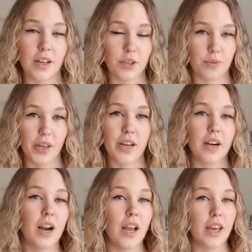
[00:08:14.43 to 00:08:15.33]
of
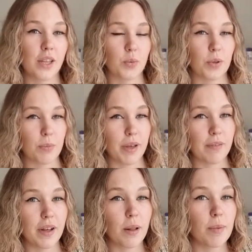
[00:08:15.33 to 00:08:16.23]
year it will be
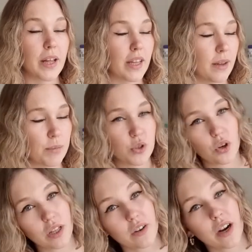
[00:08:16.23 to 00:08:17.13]
available, and I'm
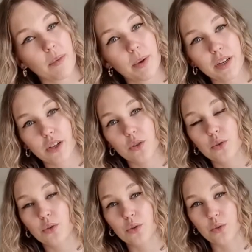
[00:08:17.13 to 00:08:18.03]
strongly recommending you
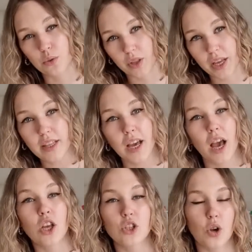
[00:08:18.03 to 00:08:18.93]
to do that.
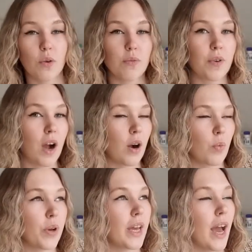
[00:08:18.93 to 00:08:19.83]
So far
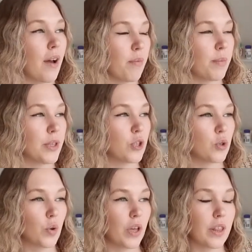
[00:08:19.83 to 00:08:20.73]
we have been
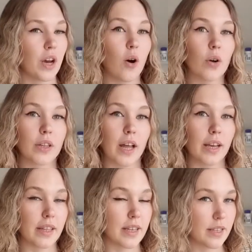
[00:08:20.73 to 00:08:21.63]
doing the
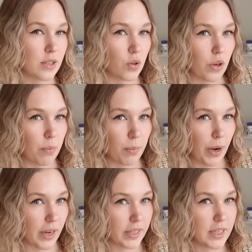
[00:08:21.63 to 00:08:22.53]
online history
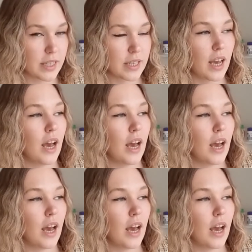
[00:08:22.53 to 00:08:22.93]
practice